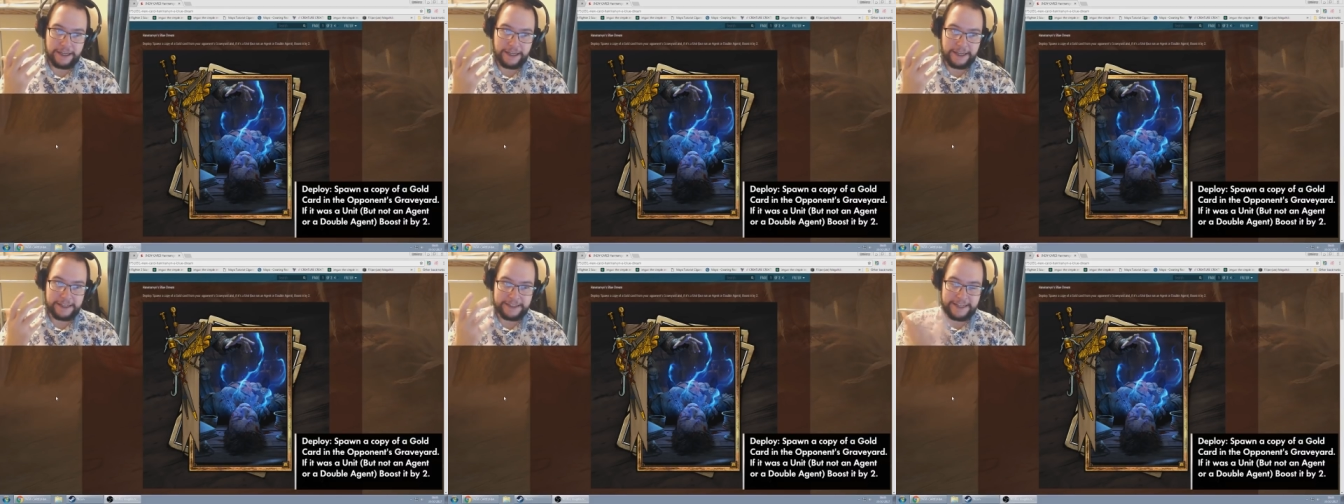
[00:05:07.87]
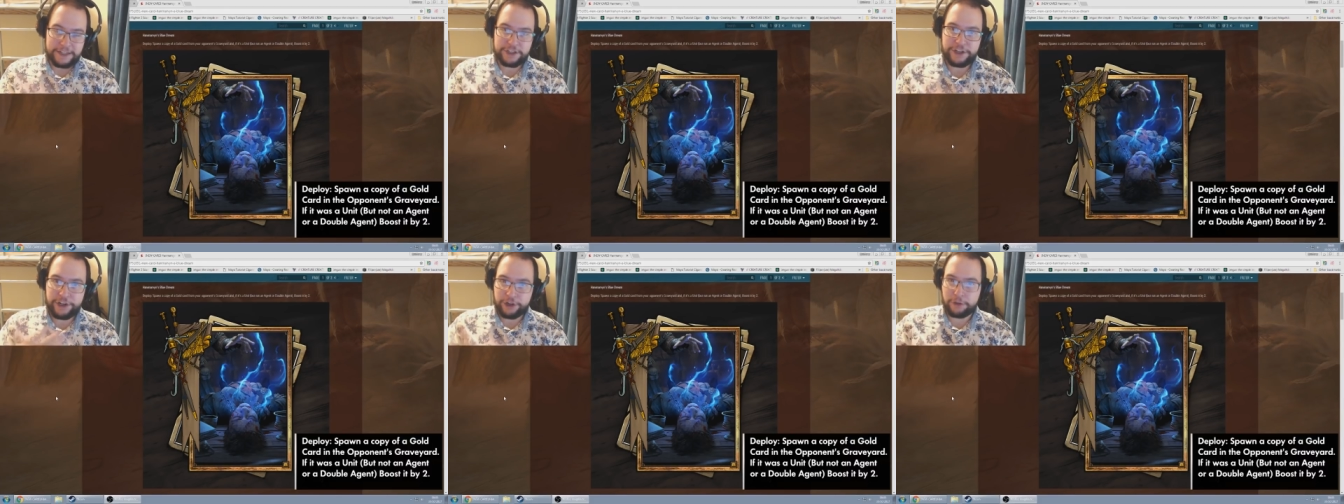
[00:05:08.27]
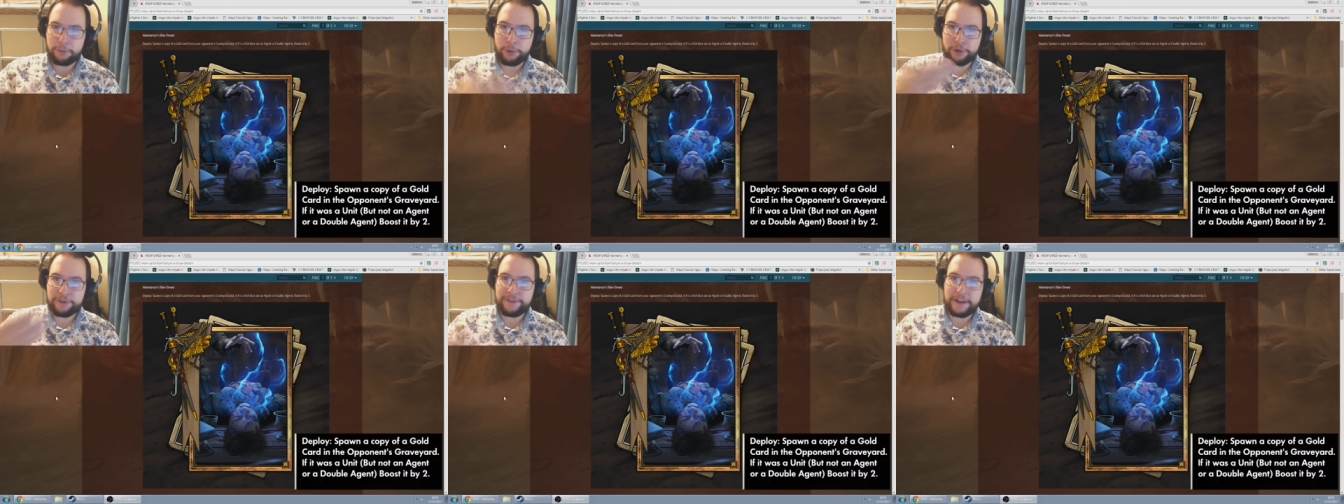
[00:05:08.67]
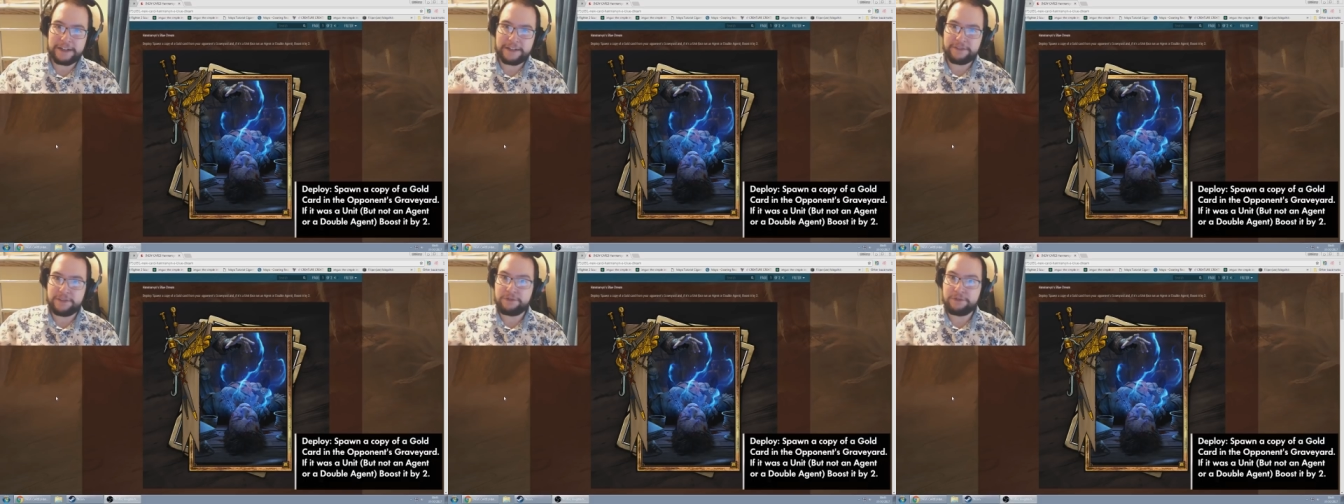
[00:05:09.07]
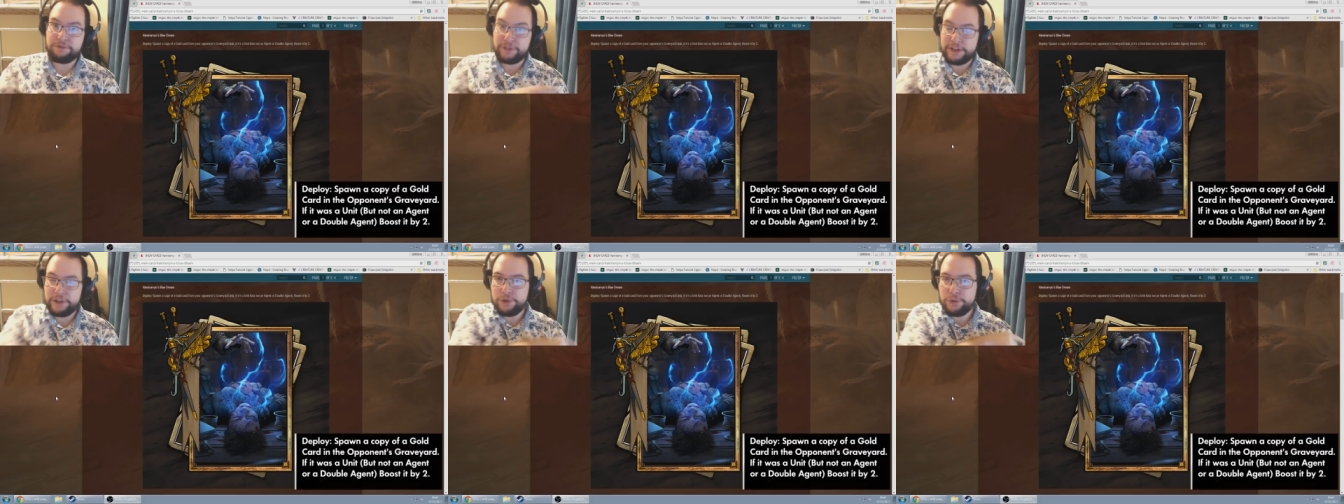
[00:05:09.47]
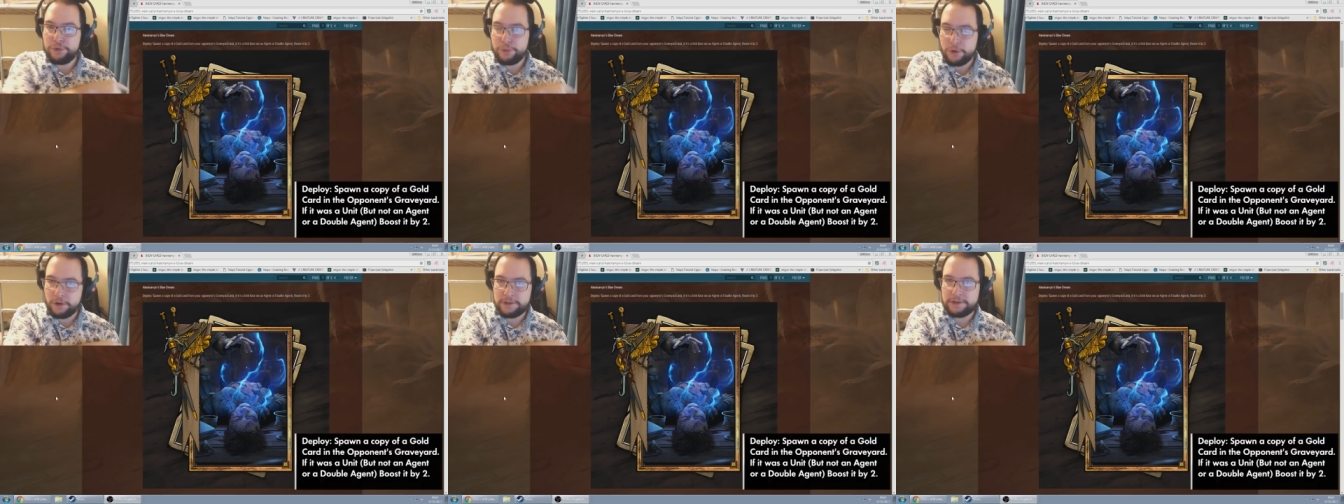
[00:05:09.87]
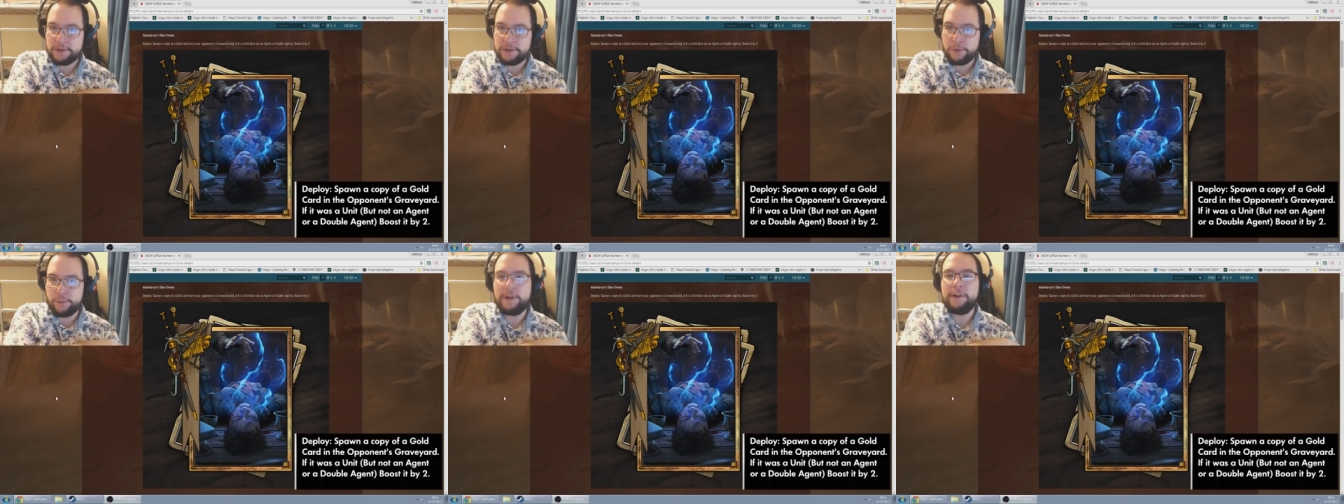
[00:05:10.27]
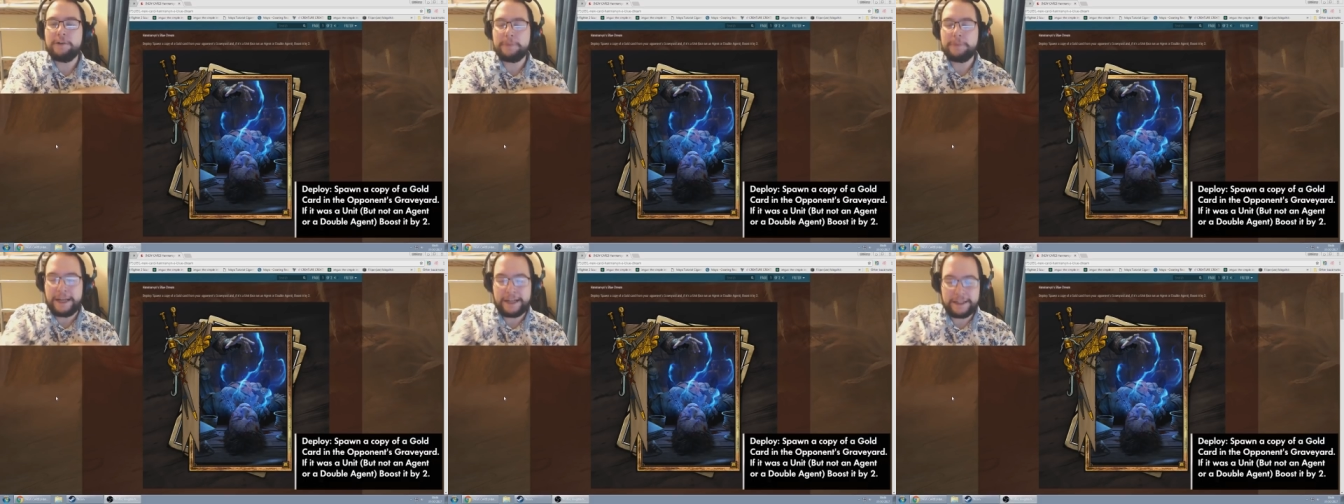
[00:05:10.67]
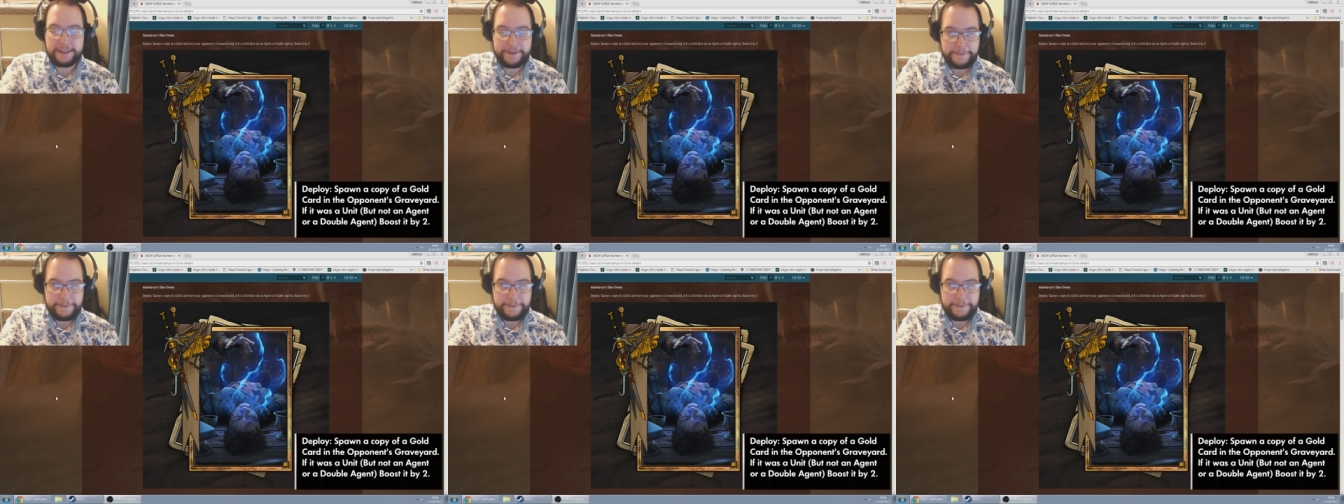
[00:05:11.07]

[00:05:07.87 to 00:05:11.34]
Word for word: it's actually a lot more effective than Renew was a while back.